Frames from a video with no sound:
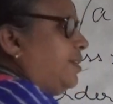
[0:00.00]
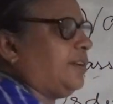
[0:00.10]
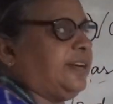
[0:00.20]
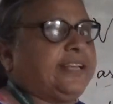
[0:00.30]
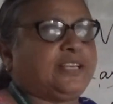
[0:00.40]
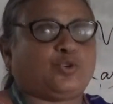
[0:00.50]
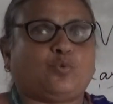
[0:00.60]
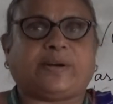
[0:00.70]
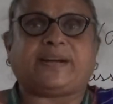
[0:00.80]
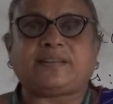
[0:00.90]
dear
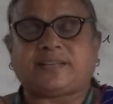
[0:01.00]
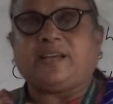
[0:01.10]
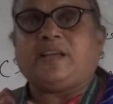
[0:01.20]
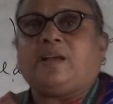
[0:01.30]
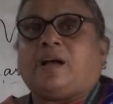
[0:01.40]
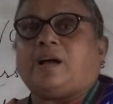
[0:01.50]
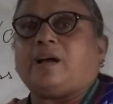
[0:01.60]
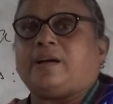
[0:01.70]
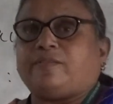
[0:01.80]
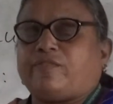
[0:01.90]
students,
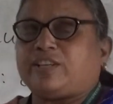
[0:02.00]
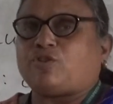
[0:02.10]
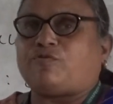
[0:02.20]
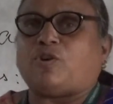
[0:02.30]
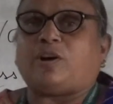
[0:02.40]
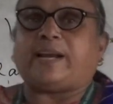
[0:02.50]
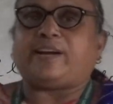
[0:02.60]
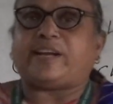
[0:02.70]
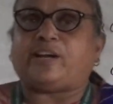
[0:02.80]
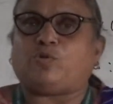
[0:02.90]
first of all I
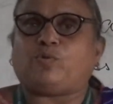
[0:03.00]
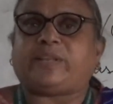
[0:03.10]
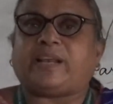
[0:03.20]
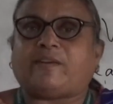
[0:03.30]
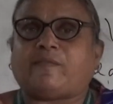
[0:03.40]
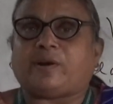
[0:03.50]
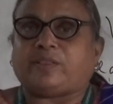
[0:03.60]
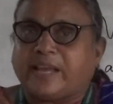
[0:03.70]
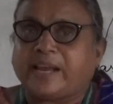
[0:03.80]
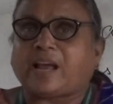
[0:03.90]
tell you there
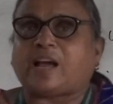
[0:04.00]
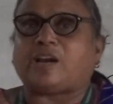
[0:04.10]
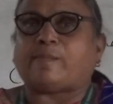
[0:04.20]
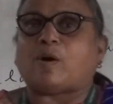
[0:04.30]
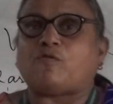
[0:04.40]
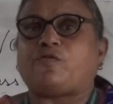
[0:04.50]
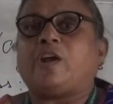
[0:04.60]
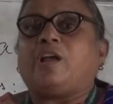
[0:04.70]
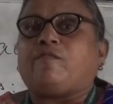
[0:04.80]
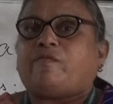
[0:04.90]
are about
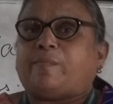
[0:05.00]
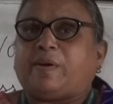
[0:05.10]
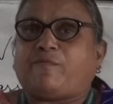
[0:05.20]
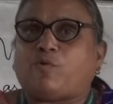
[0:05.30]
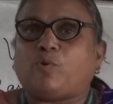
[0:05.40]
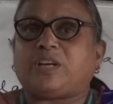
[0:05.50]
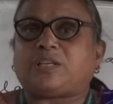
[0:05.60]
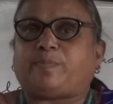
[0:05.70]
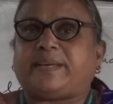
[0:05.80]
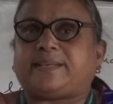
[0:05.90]
54
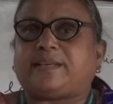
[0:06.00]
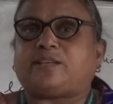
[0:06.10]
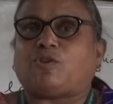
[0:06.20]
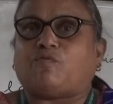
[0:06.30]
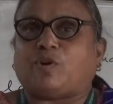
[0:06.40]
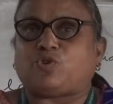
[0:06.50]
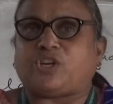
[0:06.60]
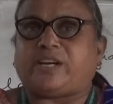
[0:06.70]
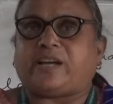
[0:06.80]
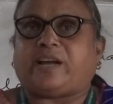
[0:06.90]
species of
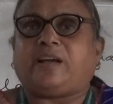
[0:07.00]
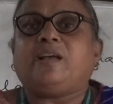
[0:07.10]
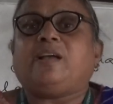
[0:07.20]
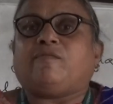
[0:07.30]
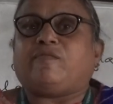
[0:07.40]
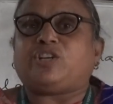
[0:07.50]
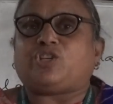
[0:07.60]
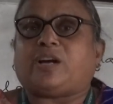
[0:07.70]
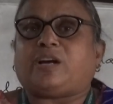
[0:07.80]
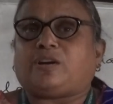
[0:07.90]
Vaucharia which
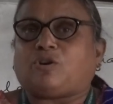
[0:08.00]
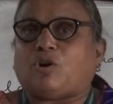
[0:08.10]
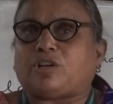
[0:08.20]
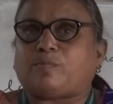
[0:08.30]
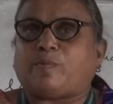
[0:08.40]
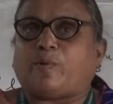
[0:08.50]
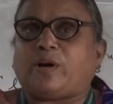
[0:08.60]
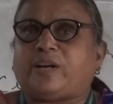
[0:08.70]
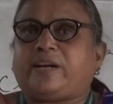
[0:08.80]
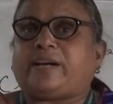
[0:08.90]
are
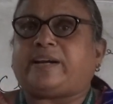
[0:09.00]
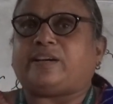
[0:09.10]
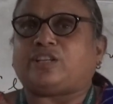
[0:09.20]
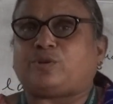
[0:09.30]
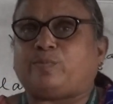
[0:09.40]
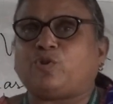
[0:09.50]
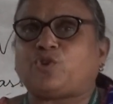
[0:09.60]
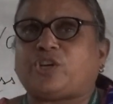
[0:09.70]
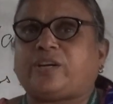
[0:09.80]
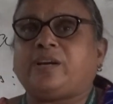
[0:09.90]
cosmopolitan in
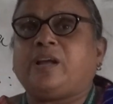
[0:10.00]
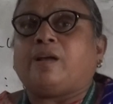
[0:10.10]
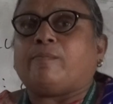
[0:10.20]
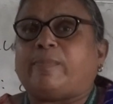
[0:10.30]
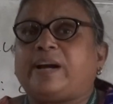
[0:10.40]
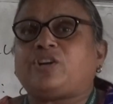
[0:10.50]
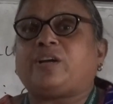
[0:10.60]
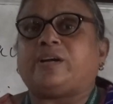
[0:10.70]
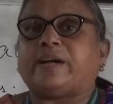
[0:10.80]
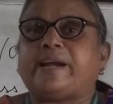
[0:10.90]
distribution, but
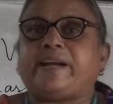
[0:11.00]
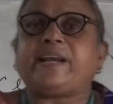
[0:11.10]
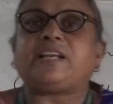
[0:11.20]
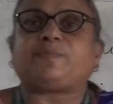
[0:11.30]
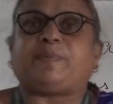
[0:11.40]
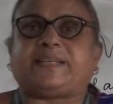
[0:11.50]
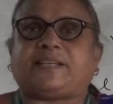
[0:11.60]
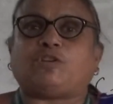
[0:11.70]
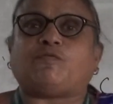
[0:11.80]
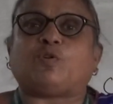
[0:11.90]
19 species
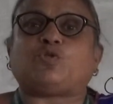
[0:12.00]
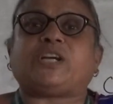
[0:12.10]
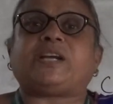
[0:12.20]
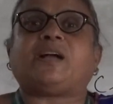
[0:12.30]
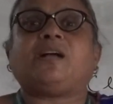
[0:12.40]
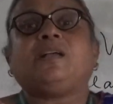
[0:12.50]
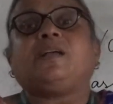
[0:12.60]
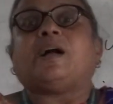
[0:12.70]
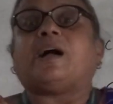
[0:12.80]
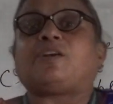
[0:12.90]
of Vaucharia
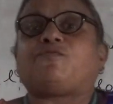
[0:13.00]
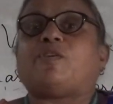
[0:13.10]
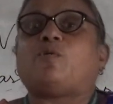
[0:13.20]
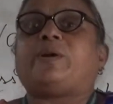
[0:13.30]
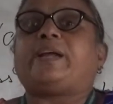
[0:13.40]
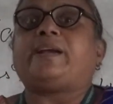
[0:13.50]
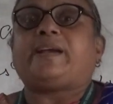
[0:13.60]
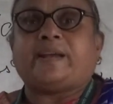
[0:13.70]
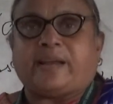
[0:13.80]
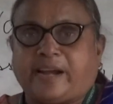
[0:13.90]
are found in
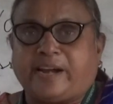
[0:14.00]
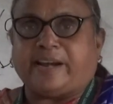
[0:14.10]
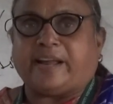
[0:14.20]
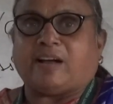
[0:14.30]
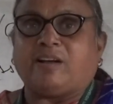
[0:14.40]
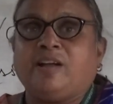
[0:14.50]
India.